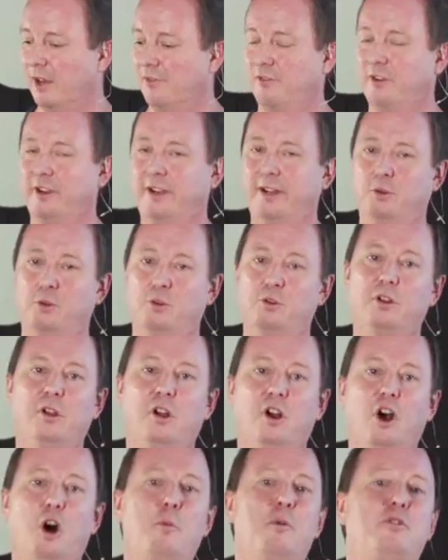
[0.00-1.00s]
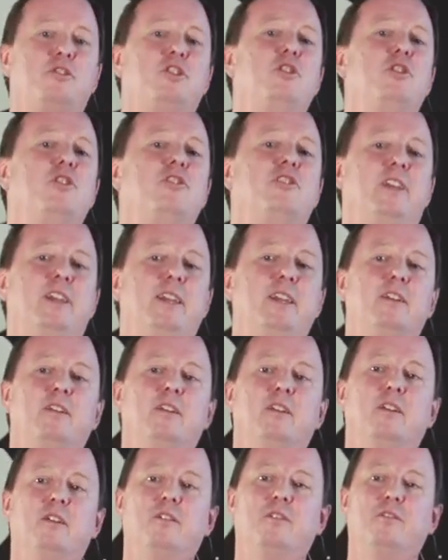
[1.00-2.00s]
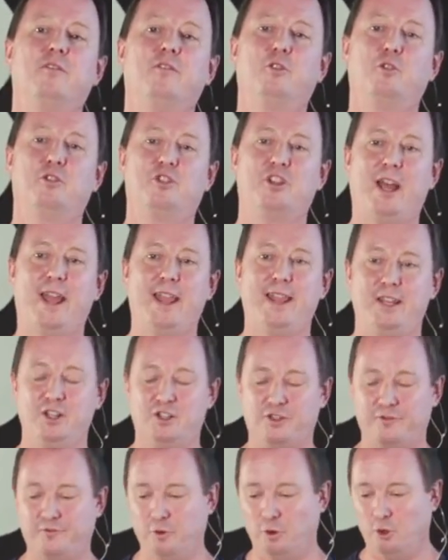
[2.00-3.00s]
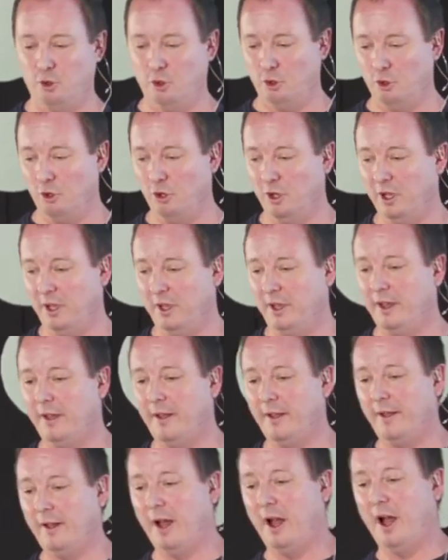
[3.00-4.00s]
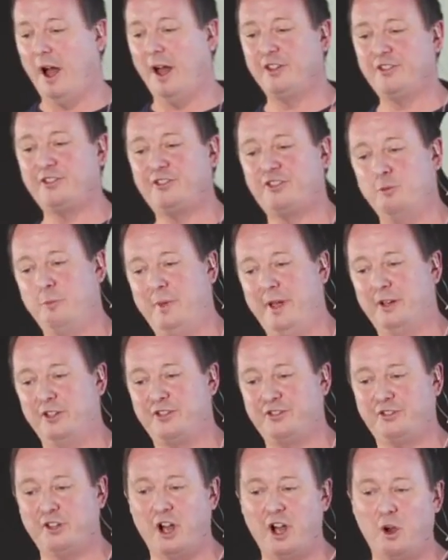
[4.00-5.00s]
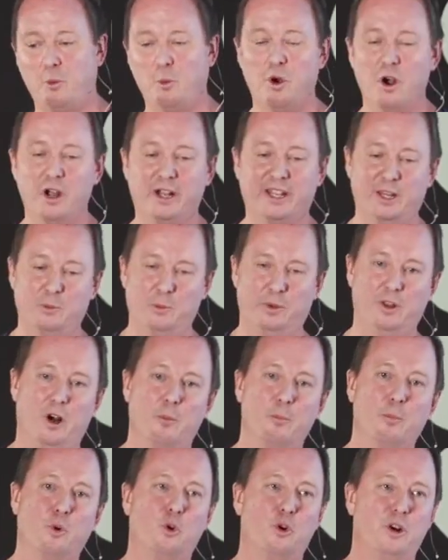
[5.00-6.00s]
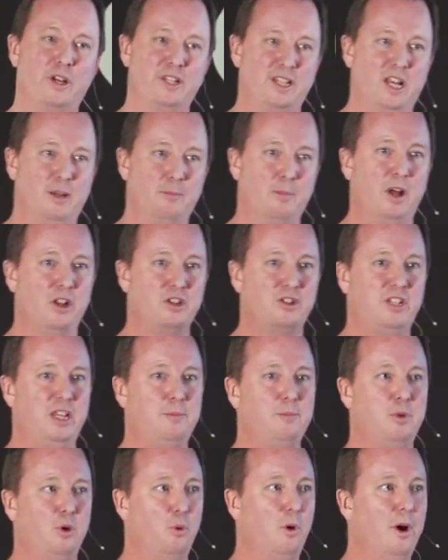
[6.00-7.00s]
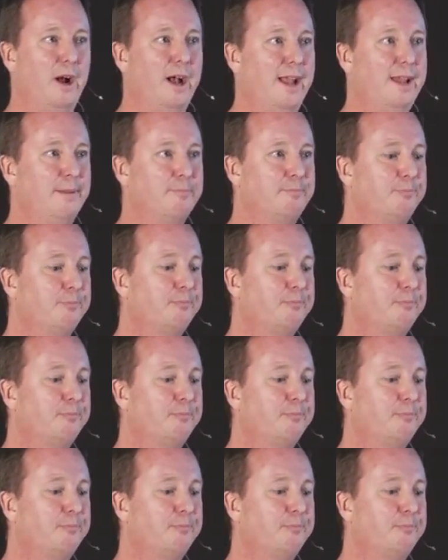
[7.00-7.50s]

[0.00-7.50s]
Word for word: a real opportunity for change, for us to be able to start working with our boys in a much deeper way.